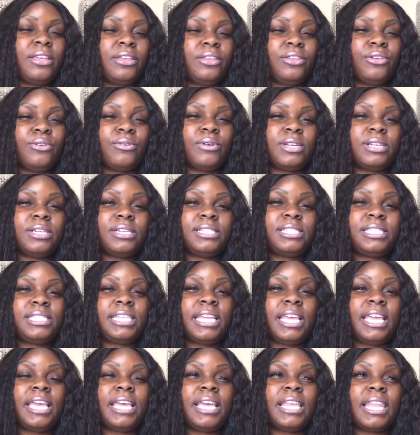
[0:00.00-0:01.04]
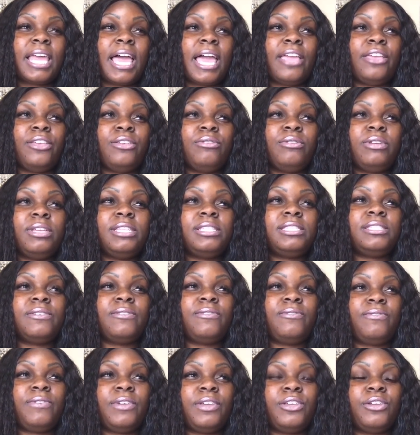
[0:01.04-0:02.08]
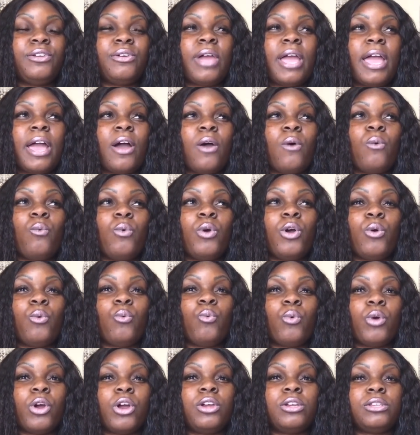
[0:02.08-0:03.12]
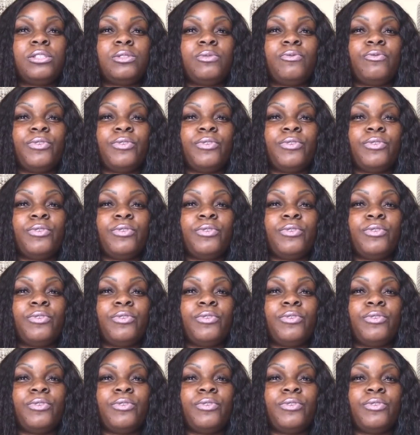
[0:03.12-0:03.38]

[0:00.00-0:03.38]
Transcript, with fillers: You understand? Like, you need to figure out what works